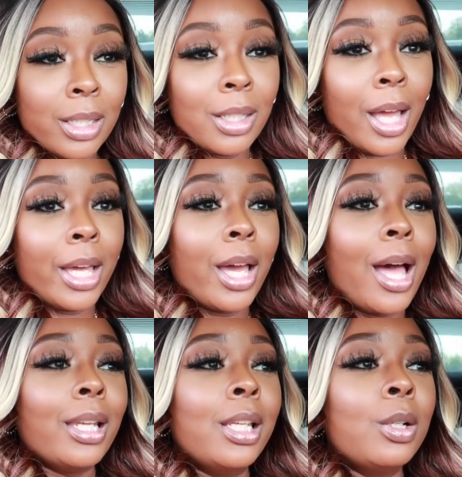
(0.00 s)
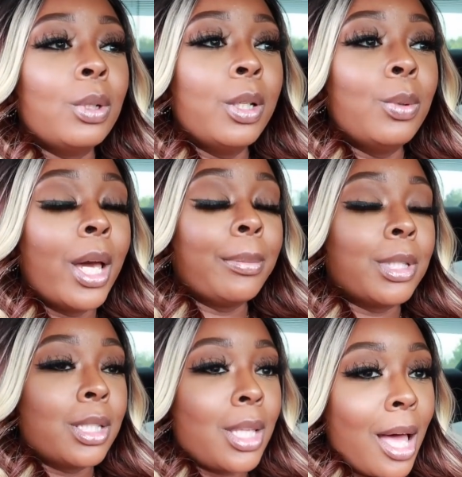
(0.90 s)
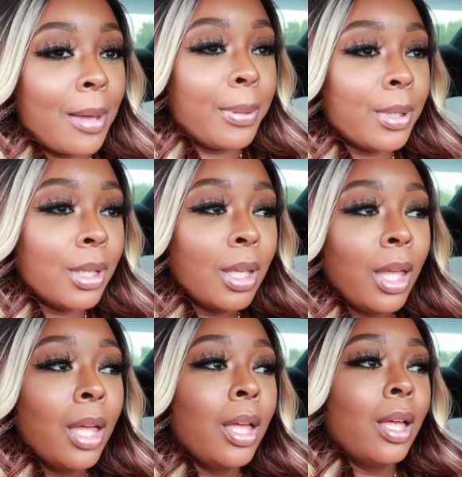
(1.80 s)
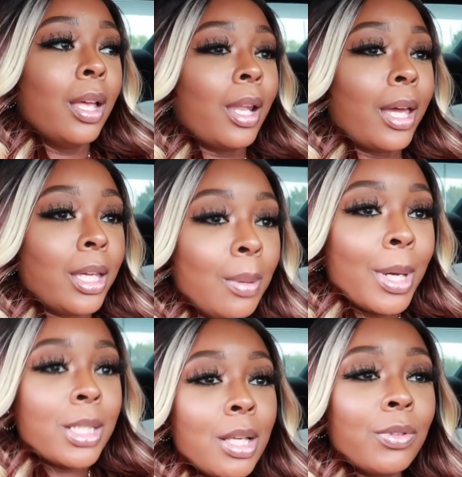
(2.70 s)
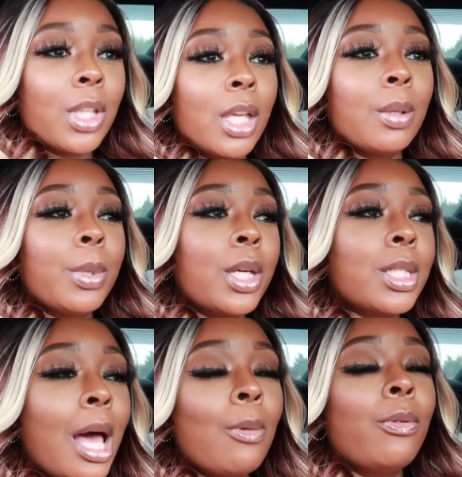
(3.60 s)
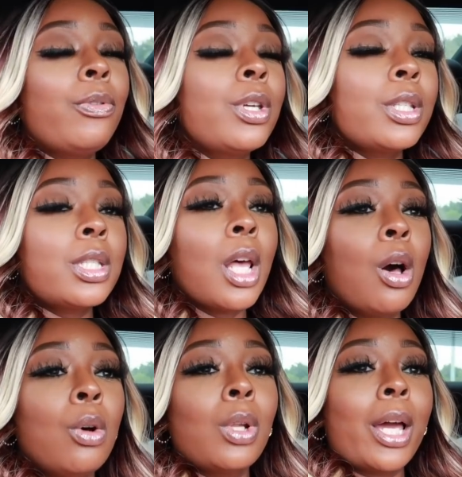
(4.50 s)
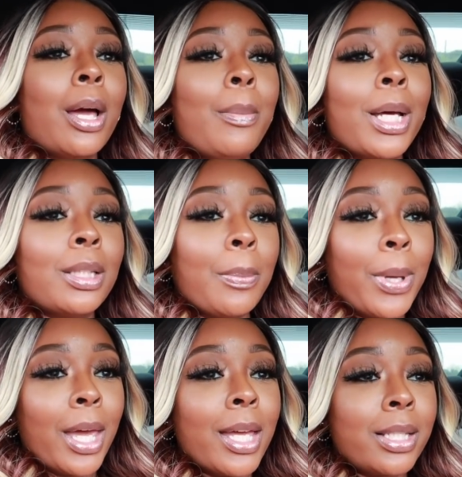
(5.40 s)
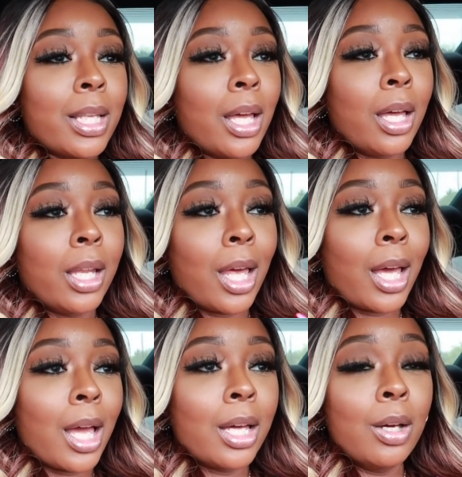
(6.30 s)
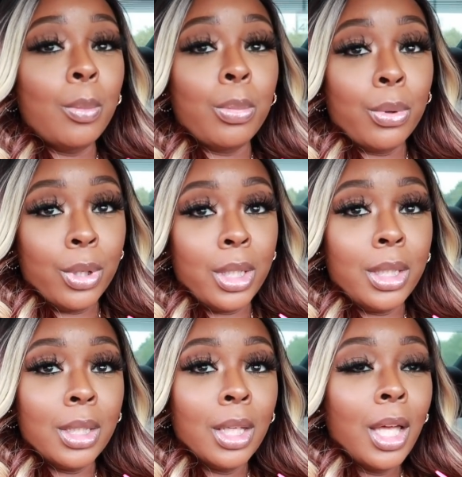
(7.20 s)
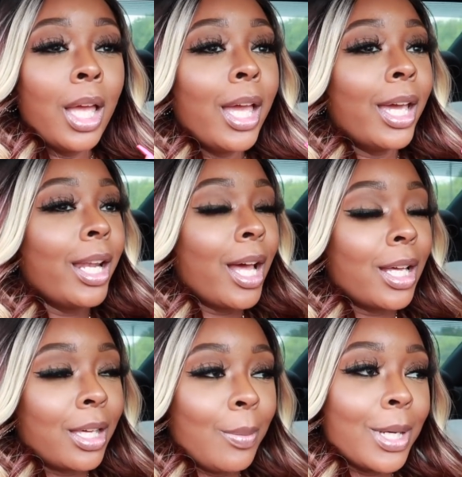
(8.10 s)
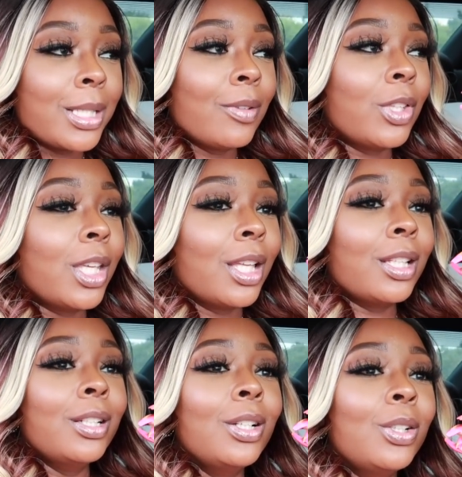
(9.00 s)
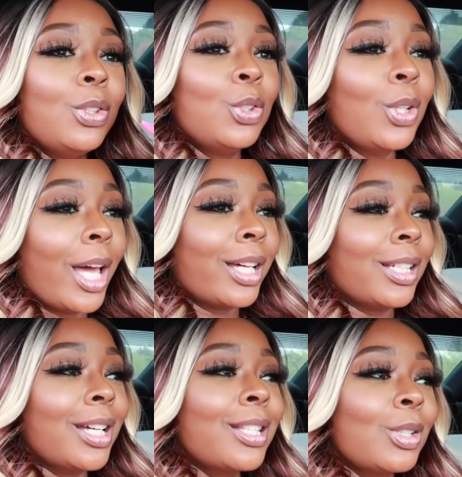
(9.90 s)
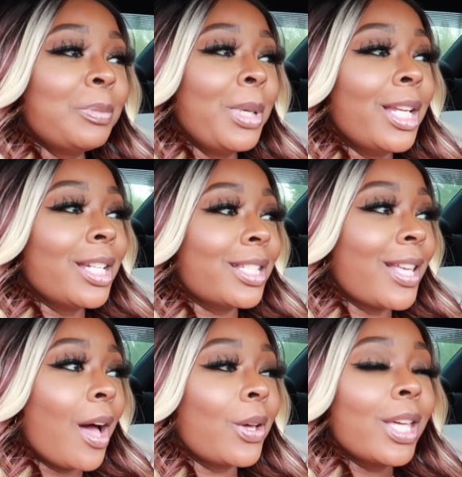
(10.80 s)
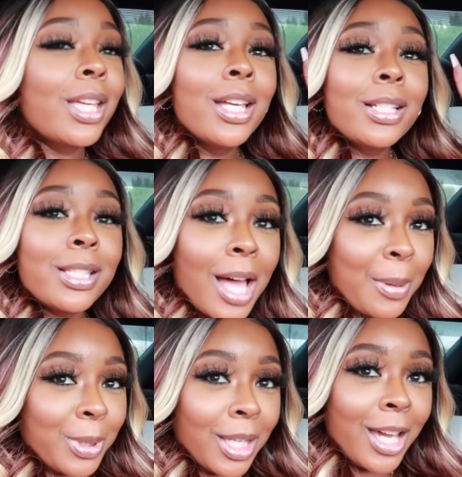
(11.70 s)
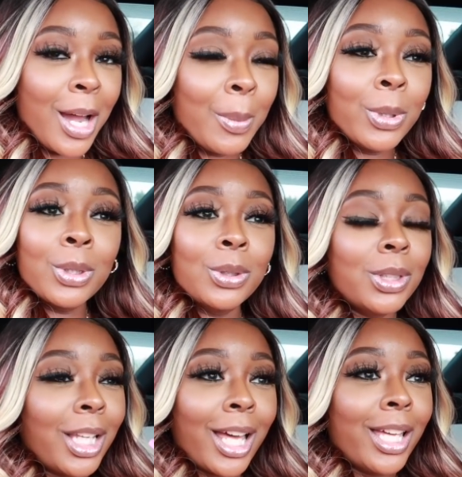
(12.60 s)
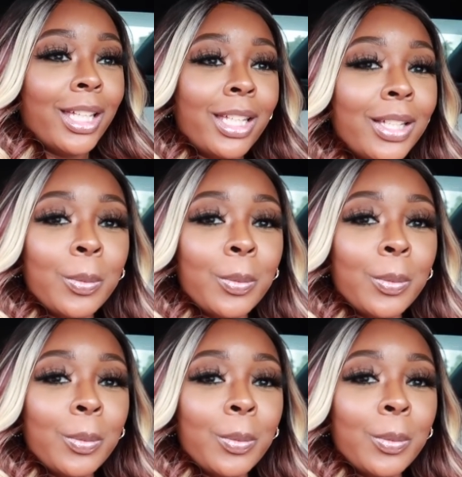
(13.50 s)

Like, I literally would have to stop Mm-hmm. and like get myself together because I would feel so like I'm about to pass out and like I couldn't breathe. And I get myself together, do like another minute of talking, stop the camera, do like.